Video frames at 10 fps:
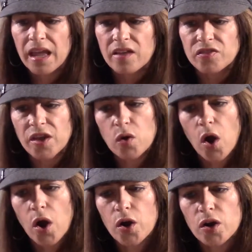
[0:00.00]
there
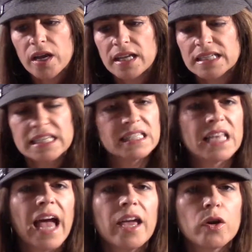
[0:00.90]
are
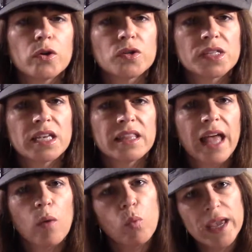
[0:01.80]
desires
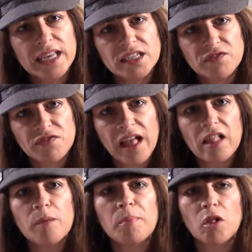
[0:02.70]
that we
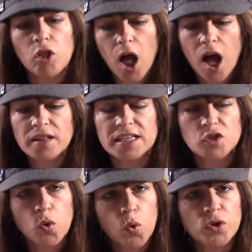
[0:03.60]
develop along this
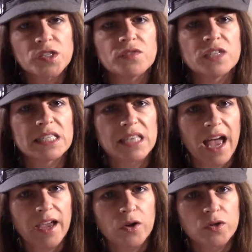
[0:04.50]
course of
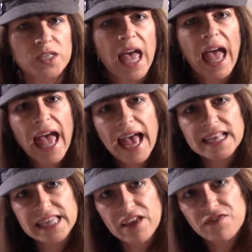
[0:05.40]
desires
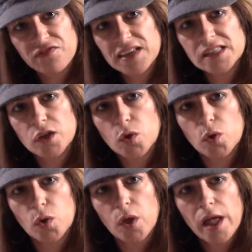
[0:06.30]
as a
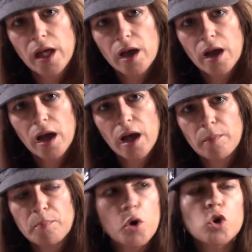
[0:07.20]
physical
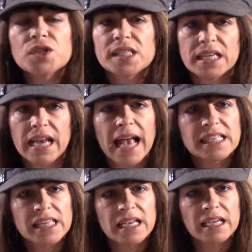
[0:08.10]
person,
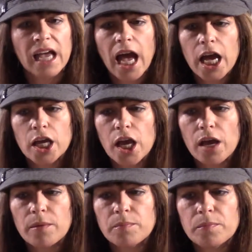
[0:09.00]
as
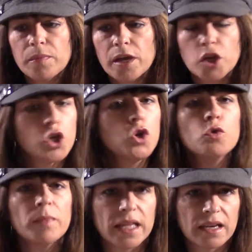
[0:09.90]
a
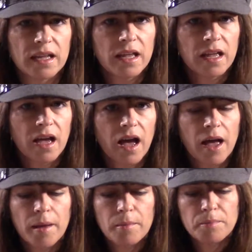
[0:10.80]
human
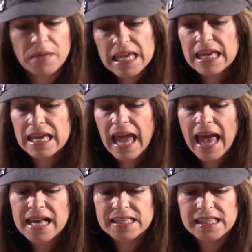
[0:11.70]
being,
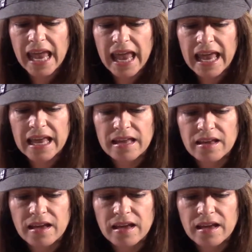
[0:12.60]
as a